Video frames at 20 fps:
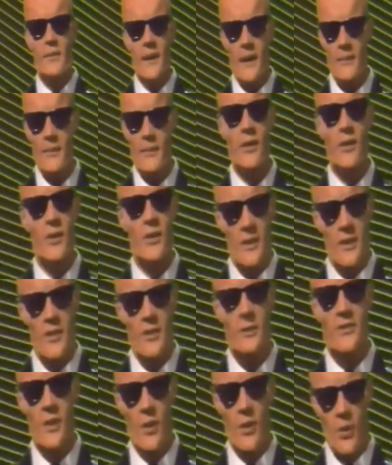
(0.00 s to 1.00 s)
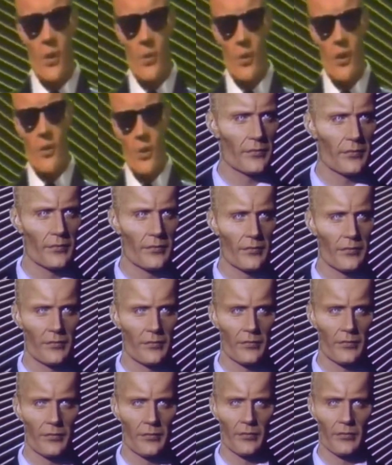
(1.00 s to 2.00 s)
damaged his corneas due
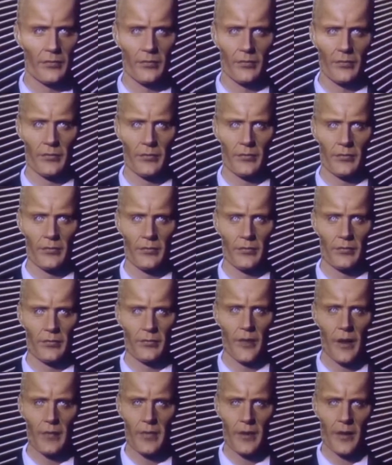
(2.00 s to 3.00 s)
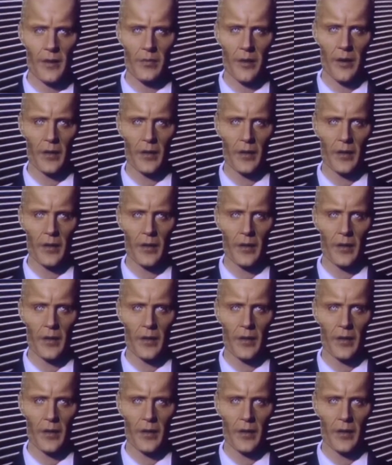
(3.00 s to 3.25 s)
to the haptic contacts he